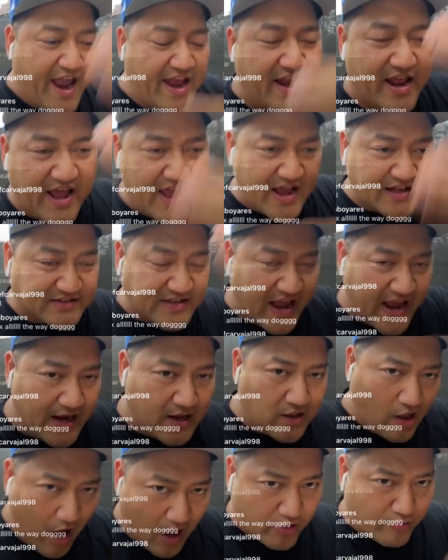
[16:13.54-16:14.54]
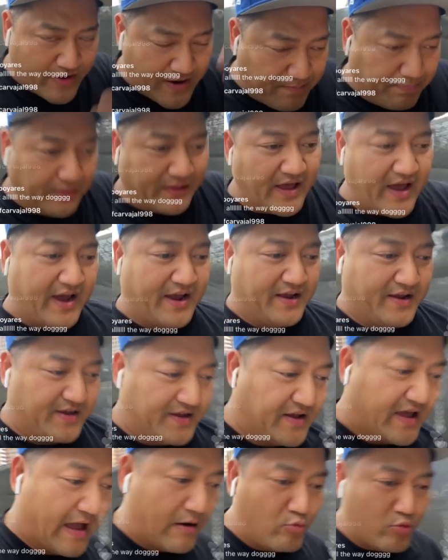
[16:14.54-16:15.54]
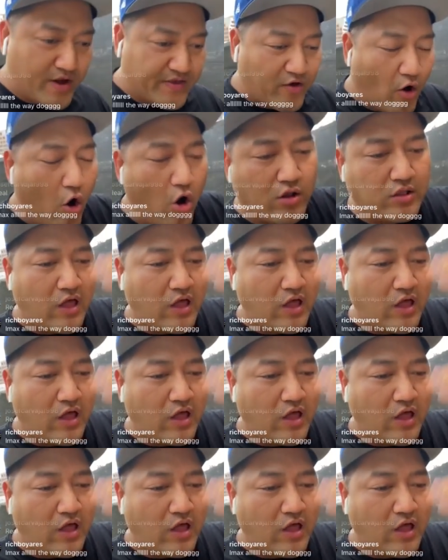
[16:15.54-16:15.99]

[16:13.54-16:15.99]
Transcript: it is a lottery play. And with